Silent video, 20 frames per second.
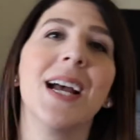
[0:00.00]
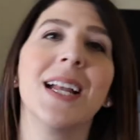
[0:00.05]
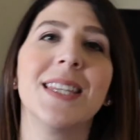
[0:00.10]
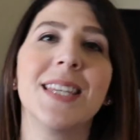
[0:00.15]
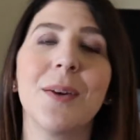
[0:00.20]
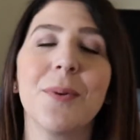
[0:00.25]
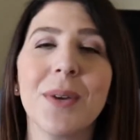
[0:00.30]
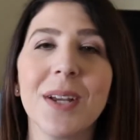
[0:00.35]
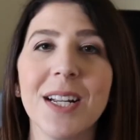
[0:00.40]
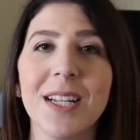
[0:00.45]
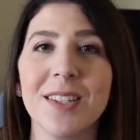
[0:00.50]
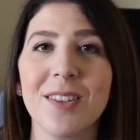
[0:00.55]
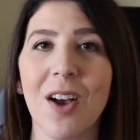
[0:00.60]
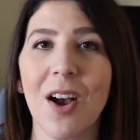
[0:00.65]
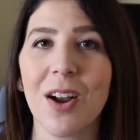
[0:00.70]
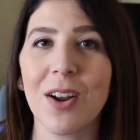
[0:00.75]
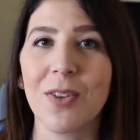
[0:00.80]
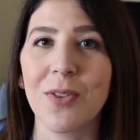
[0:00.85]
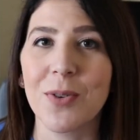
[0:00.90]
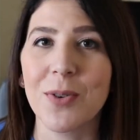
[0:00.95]
Today we're gonna
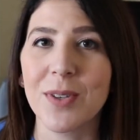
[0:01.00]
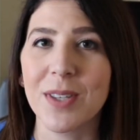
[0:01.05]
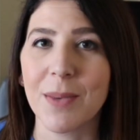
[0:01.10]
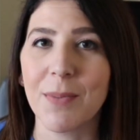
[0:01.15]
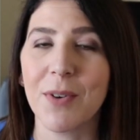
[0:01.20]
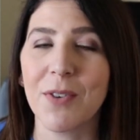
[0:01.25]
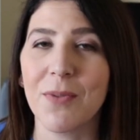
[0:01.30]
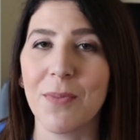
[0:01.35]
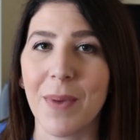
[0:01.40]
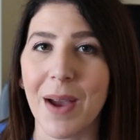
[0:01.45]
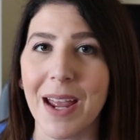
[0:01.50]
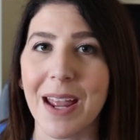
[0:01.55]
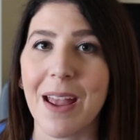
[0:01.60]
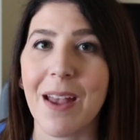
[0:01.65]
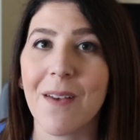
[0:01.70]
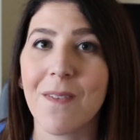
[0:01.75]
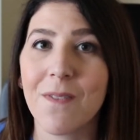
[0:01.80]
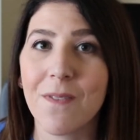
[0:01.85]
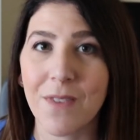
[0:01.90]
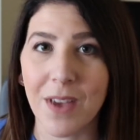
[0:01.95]
talk through some of
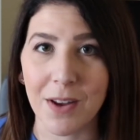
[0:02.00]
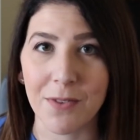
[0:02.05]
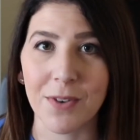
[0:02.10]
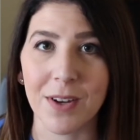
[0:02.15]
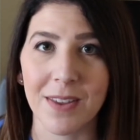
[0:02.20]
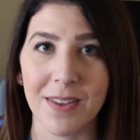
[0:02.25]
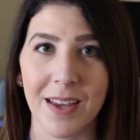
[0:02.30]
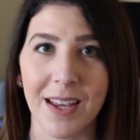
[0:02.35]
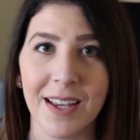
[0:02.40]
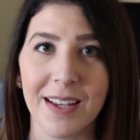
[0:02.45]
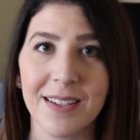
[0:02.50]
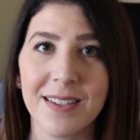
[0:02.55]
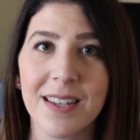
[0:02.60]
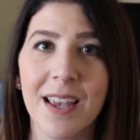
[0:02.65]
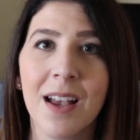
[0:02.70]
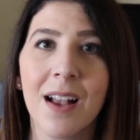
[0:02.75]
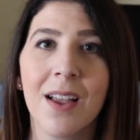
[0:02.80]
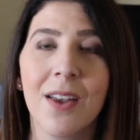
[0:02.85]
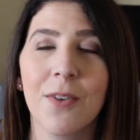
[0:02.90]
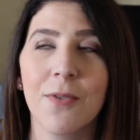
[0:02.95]
my favorite
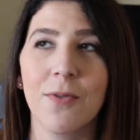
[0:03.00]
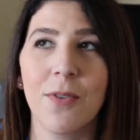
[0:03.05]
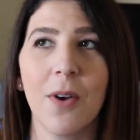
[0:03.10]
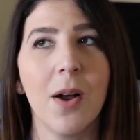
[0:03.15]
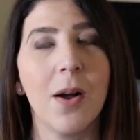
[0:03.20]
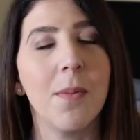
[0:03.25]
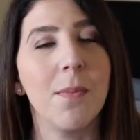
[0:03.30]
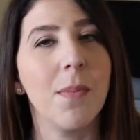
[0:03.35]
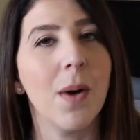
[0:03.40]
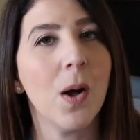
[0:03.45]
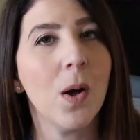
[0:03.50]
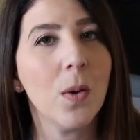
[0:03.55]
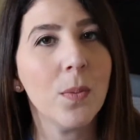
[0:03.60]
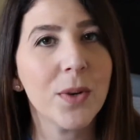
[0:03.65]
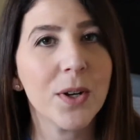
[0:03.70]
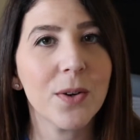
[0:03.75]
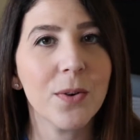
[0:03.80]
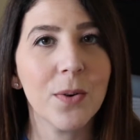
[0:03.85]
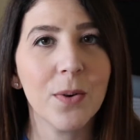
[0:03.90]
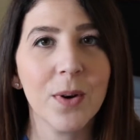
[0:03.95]
things from home
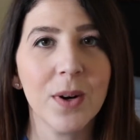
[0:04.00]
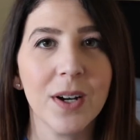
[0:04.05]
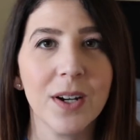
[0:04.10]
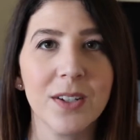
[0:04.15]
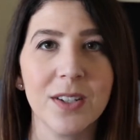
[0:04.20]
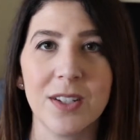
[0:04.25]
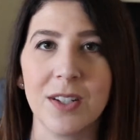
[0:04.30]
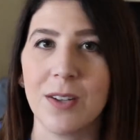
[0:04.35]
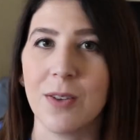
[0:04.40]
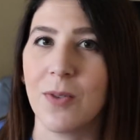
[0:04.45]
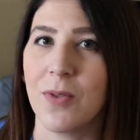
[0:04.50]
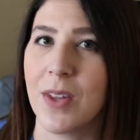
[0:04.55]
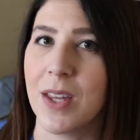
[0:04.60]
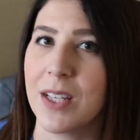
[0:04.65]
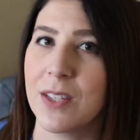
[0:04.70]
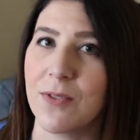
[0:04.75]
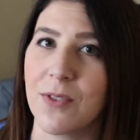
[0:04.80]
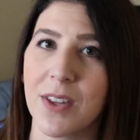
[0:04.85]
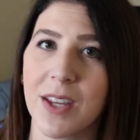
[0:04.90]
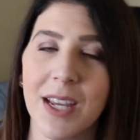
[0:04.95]
decor to
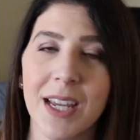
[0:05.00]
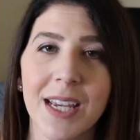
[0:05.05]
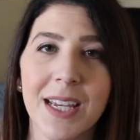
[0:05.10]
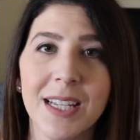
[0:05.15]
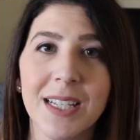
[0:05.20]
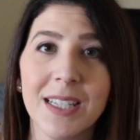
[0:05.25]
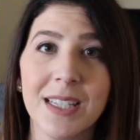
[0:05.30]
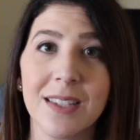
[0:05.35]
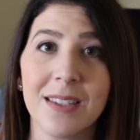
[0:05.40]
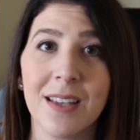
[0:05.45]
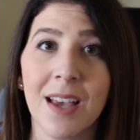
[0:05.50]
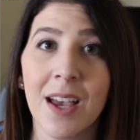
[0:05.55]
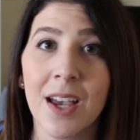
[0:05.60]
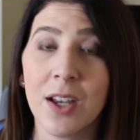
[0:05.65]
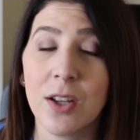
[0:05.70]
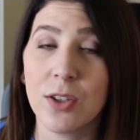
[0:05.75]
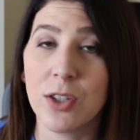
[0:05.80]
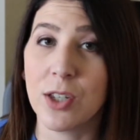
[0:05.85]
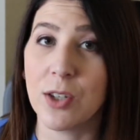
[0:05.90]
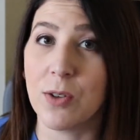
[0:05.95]
things for the kids
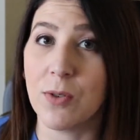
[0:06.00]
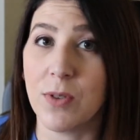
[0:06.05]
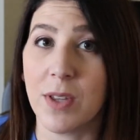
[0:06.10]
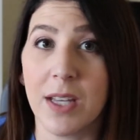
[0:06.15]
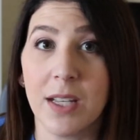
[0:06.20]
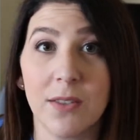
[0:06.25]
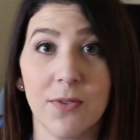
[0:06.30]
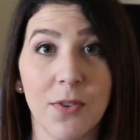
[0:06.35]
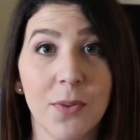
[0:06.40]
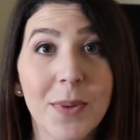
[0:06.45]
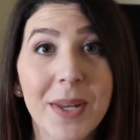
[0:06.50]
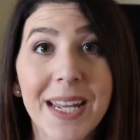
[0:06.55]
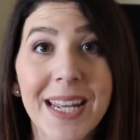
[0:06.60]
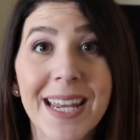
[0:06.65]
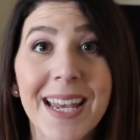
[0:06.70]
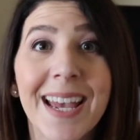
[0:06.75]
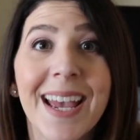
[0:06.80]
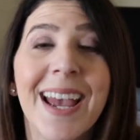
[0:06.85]
to things for me.